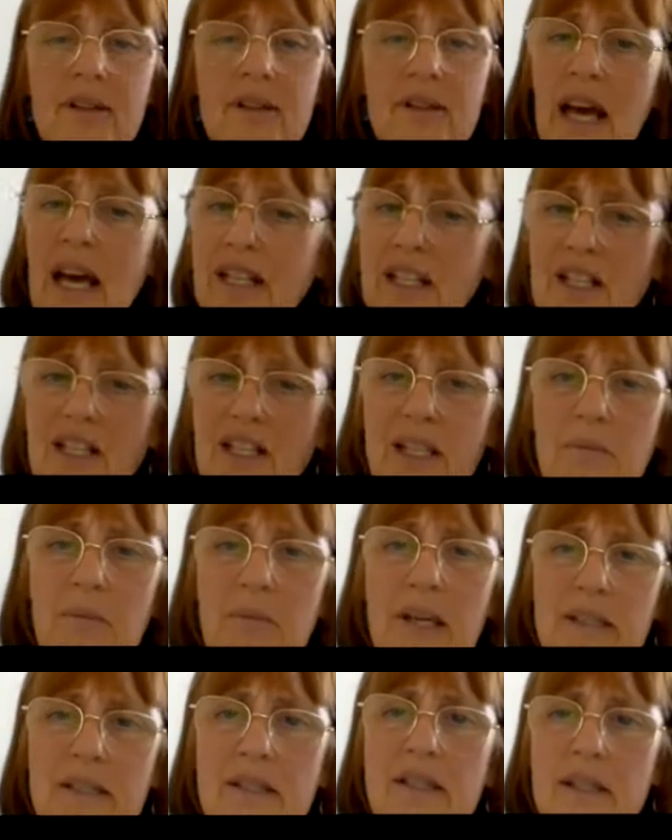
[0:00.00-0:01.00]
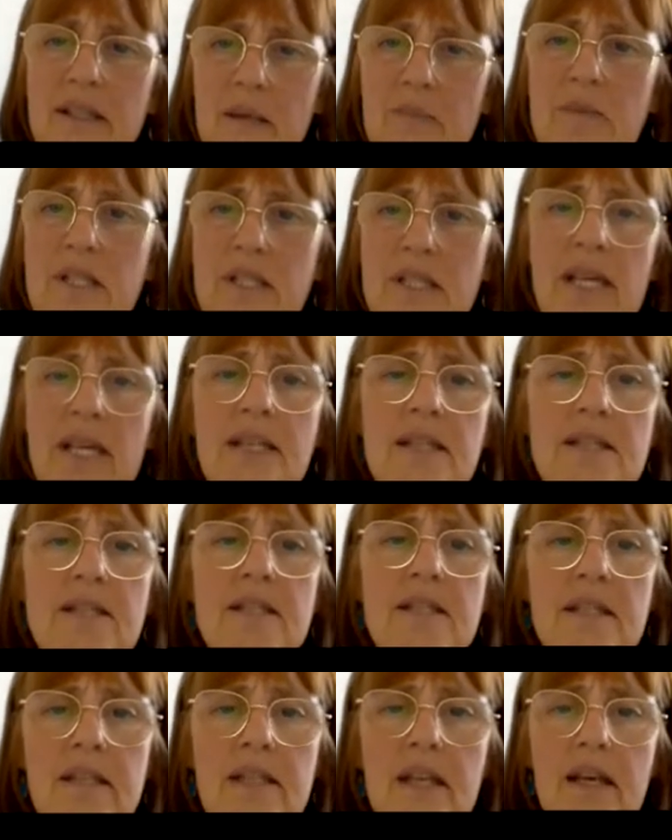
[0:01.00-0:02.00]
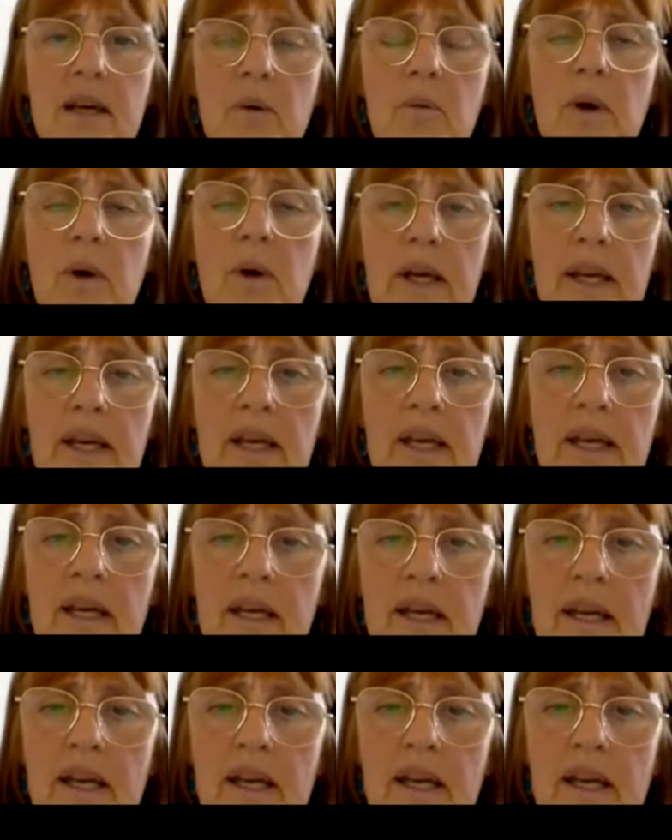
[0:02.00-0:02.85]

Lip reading: actually makes some sense in that way.